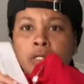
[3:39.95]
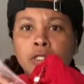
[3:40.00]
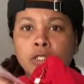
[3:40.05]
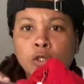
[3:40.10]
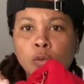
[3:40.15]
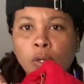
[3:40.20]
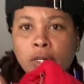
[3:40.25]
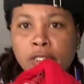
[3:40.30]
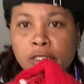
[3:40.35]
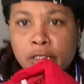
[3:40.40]

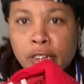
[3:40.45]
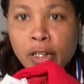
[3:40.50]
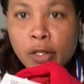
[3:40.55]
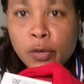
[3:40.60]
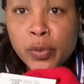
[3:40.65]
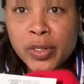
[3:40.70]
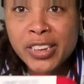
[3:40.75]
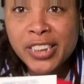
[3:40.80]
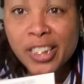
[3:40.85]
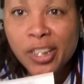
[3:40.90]
sweatshirt,
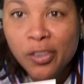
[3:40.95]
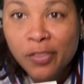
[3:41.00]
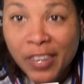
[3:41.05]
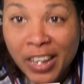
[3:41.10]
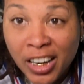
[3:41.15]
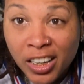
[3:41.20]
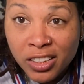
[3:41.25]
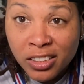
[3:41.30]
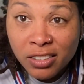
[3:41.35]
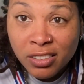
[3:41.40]
retail
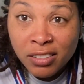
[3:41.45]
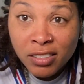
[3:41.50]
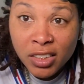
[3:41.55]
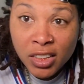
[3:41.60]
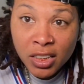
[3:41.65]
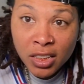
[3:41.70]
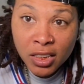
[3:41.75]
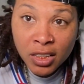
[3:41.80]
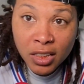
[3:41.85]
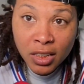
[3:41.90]
value
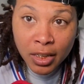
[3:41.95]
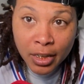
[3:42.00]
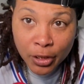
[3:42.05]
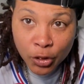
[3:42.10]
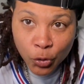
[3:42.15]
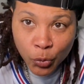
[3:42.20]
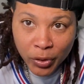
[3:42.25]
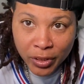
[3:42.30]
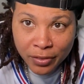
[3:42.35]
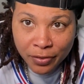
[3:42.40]

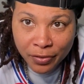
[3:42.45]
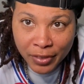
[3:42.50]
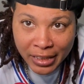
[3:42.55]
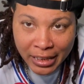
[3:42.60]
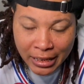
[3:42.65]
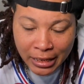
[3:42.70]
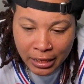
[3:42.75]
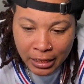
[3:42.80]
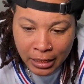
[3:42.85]
$350.